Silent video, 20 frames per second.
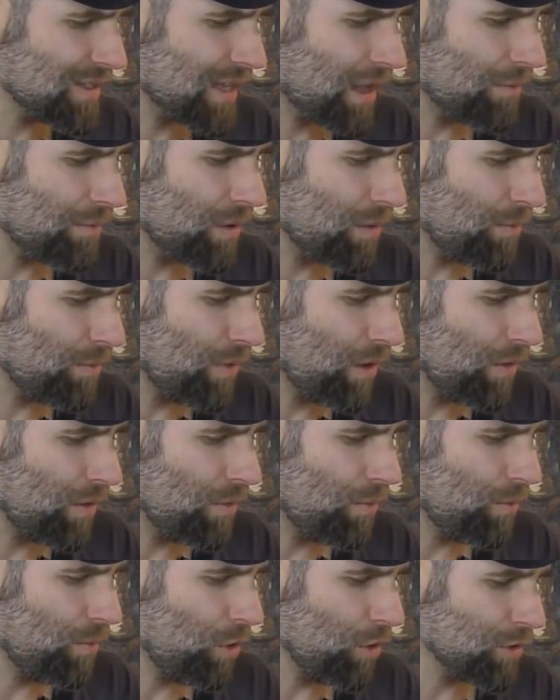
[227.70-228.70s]
some
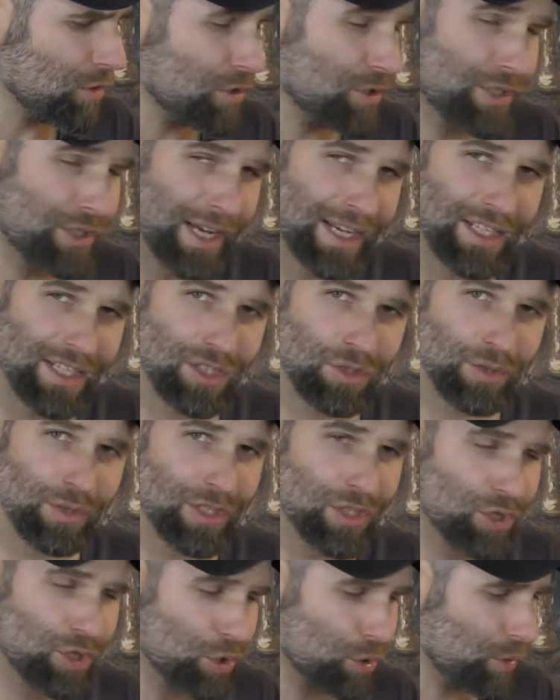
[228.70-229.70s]

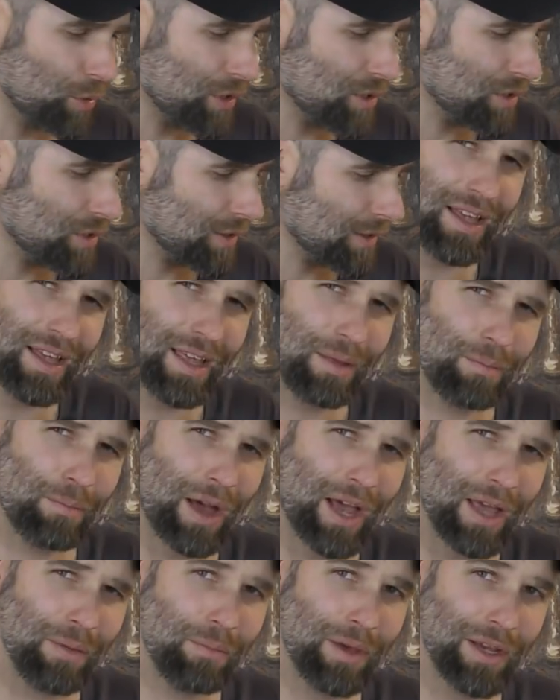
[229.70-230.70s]
maltodextrin to it. In
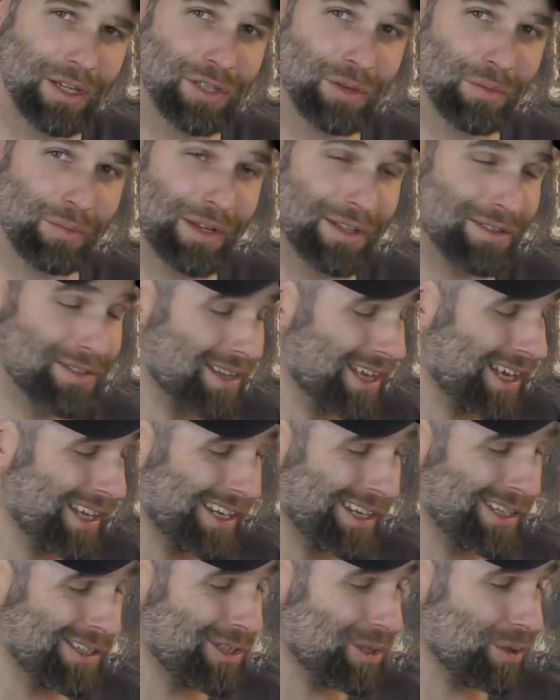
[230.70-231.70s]
my measurement, I
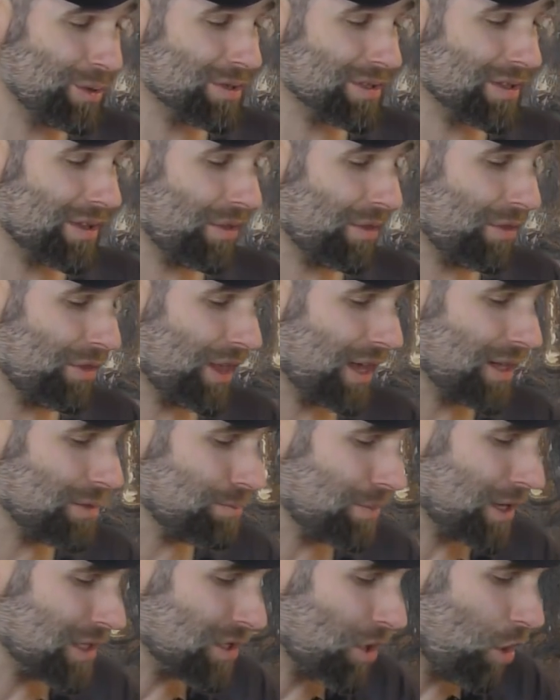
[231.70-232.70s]
didn't use that much